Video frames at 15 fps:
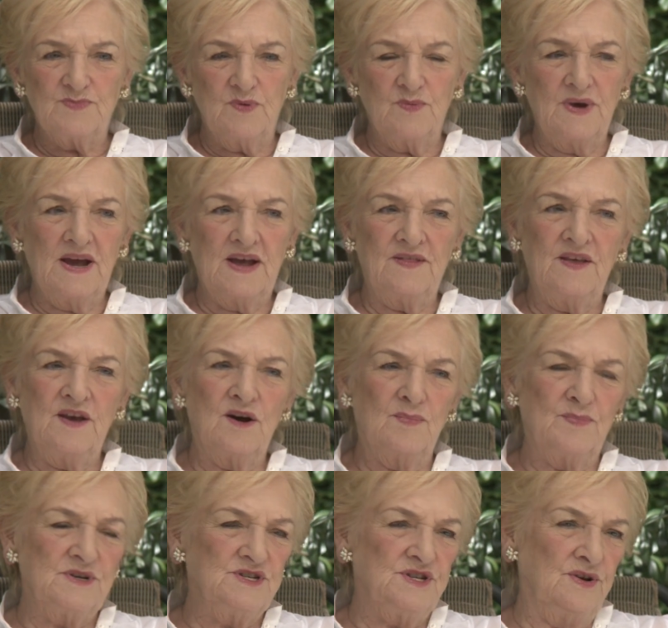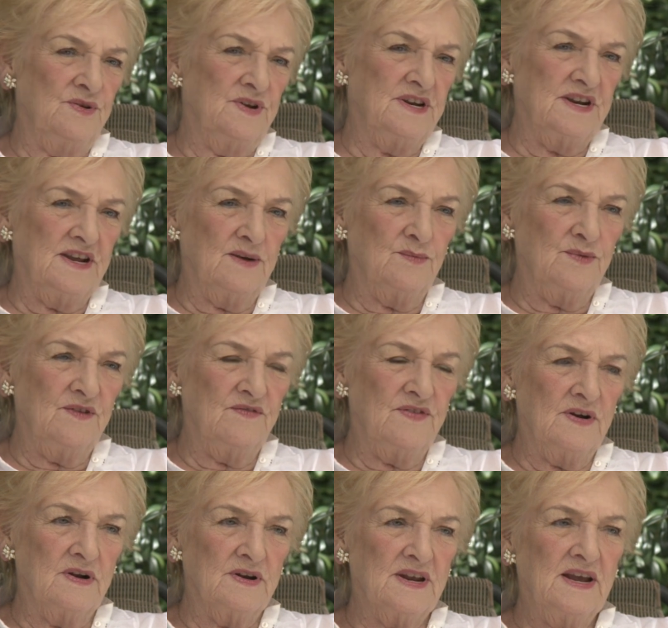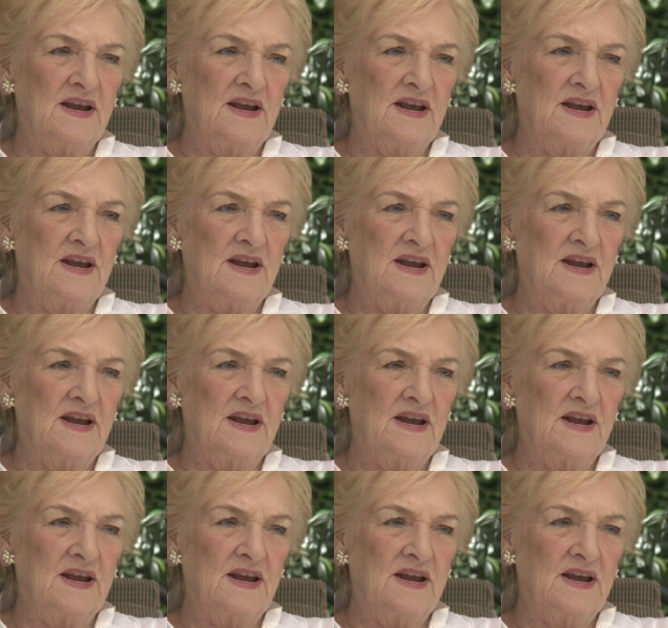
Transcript: but we had the opportunity, and we felt